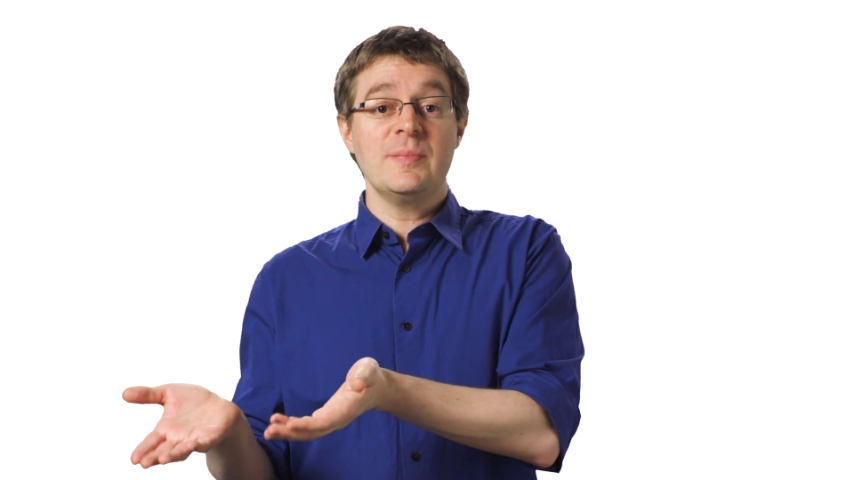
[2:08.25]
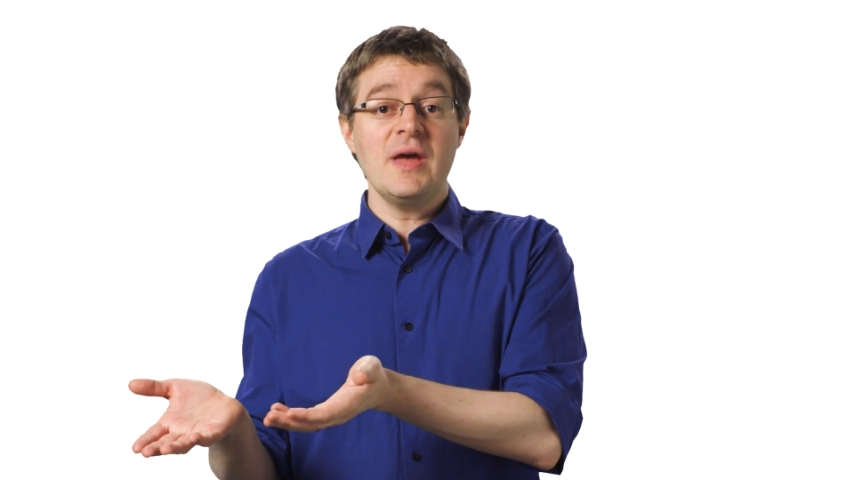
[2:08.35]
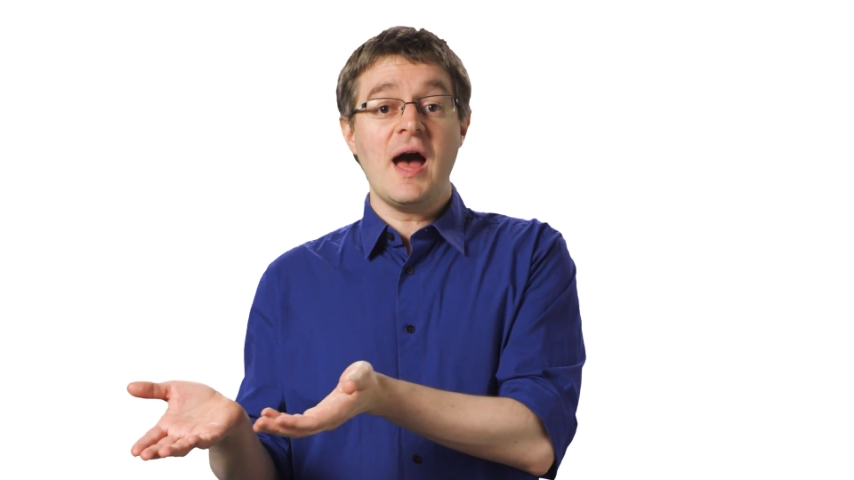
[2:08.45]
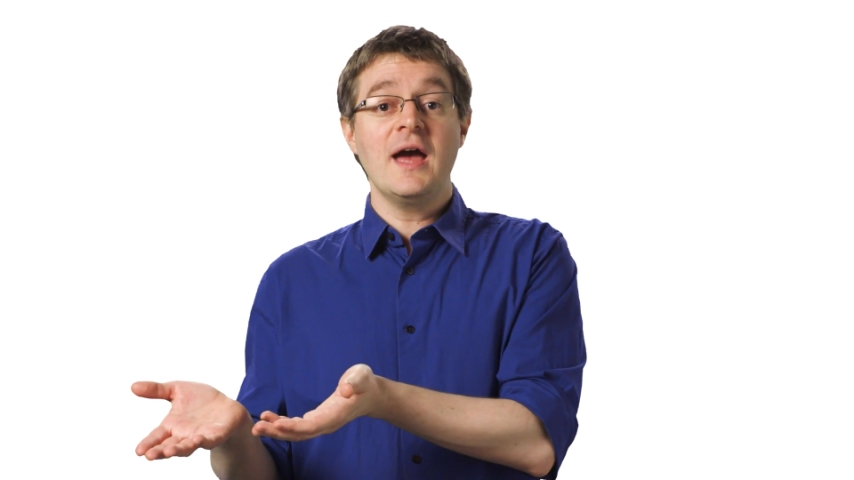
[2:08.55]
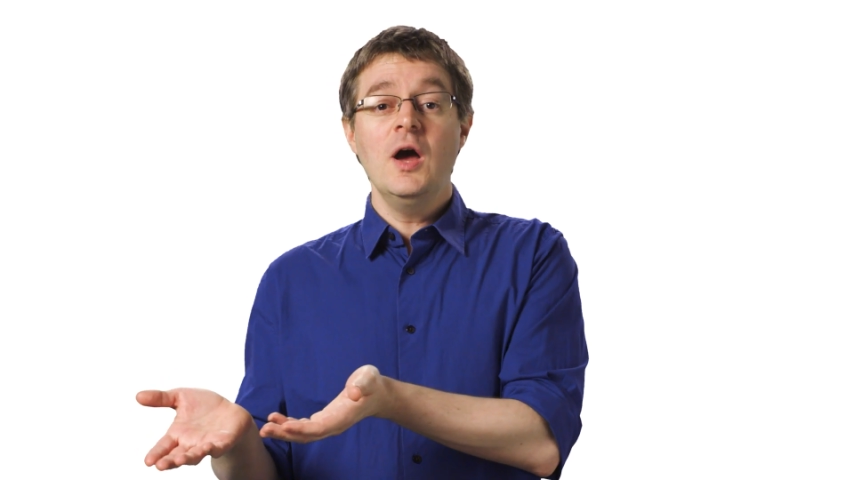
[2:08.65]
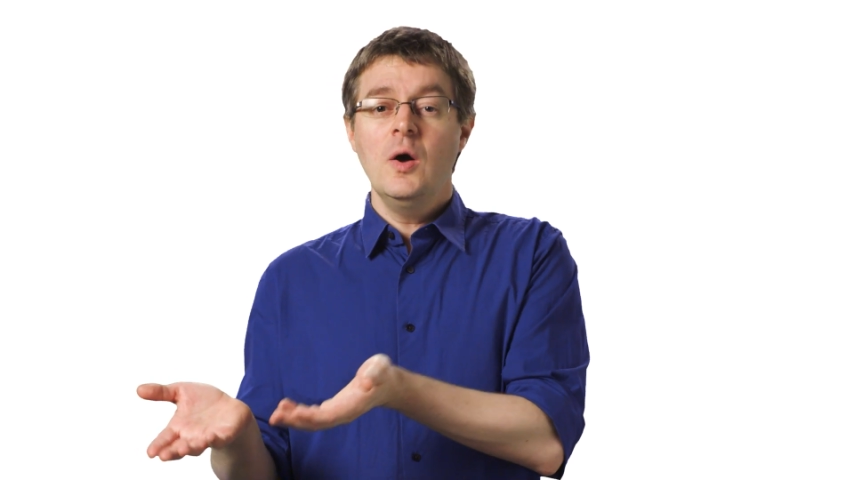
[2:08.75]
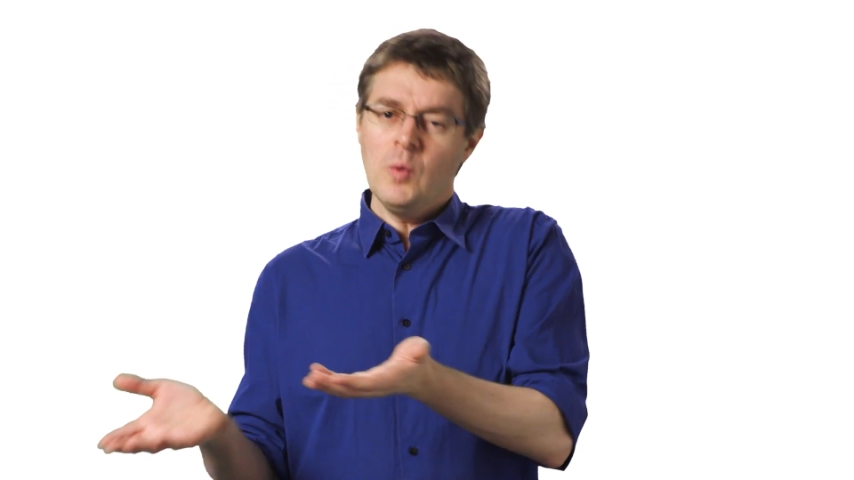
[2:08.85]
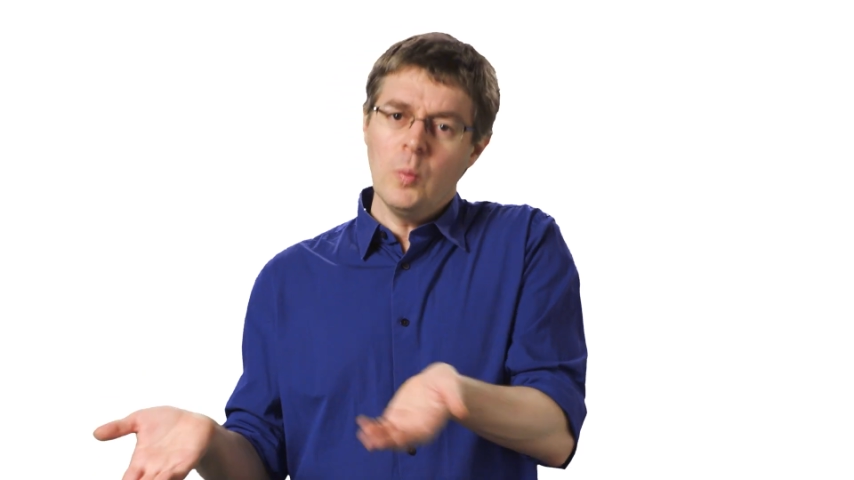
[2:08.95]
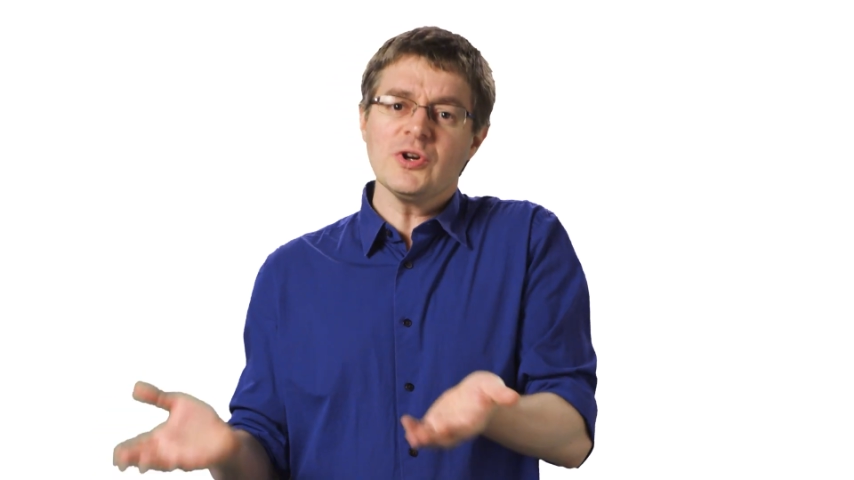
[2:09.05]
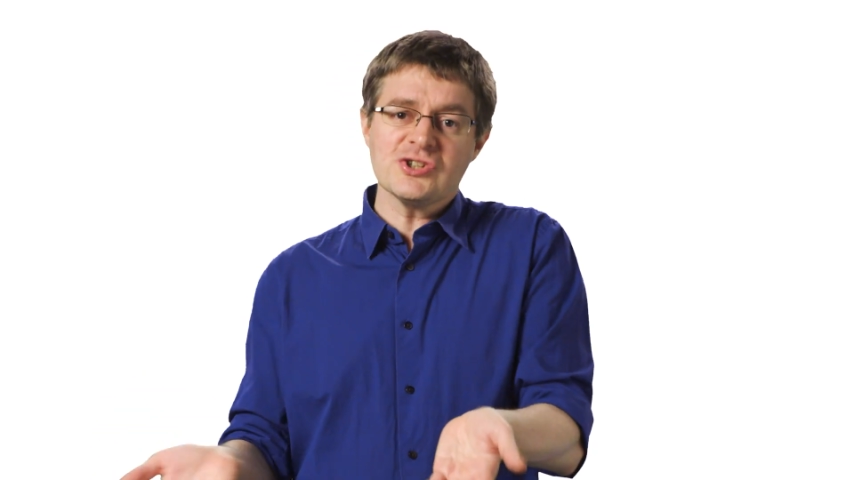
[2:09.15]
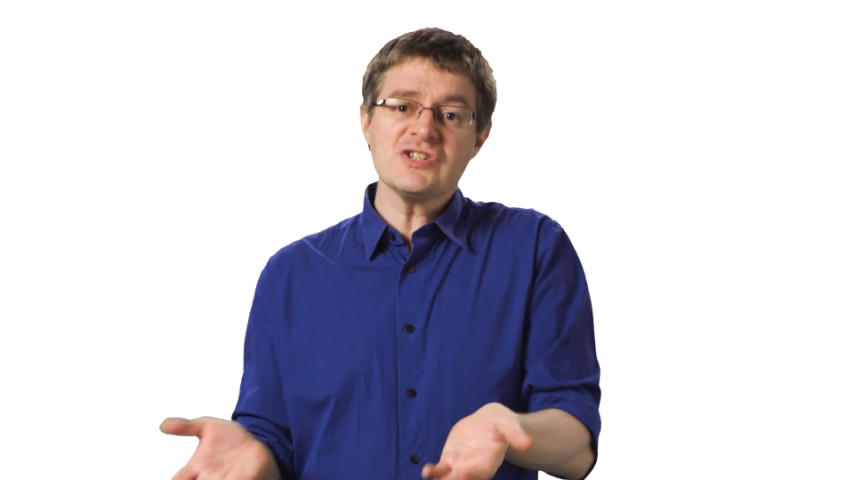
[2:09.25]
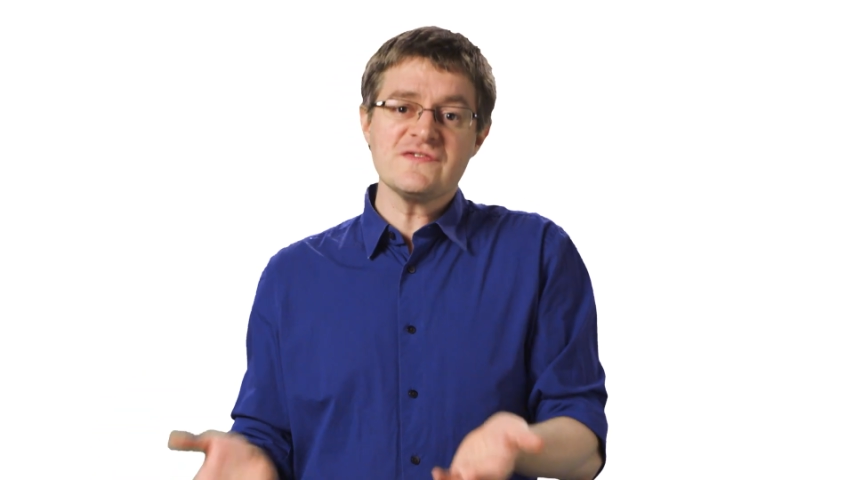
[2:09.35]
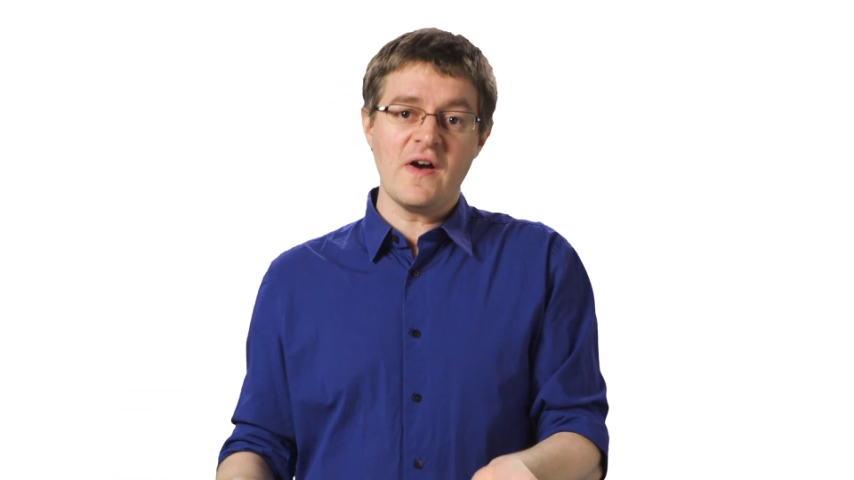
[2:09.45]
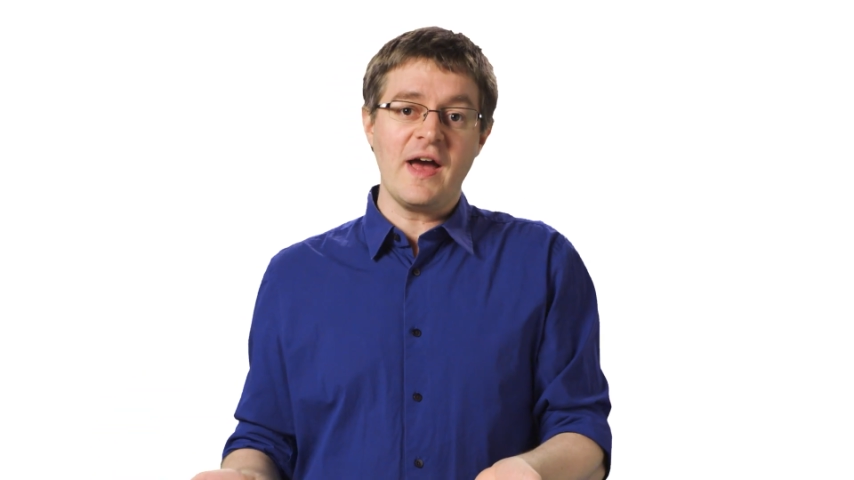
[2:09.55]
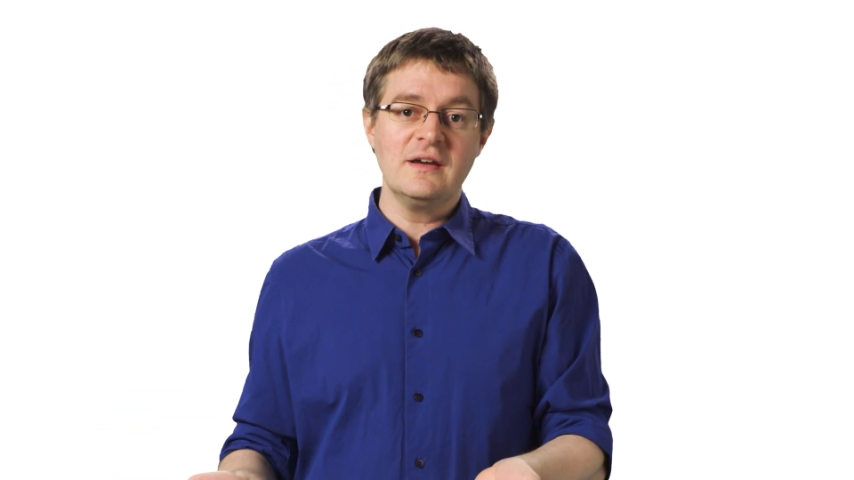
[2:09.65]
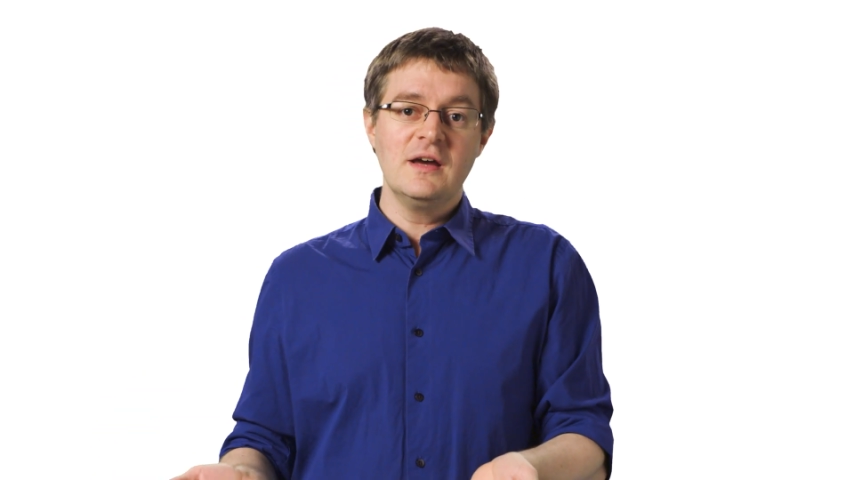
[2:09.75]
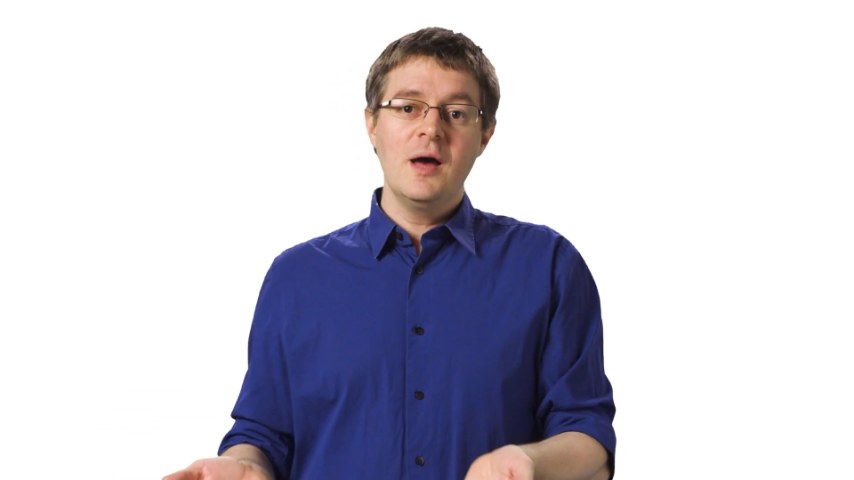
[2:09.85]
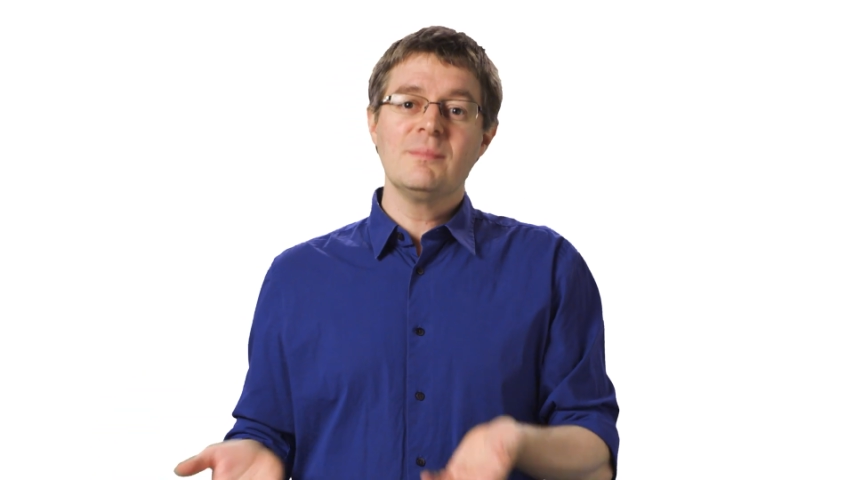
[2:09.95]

P I will work just fine,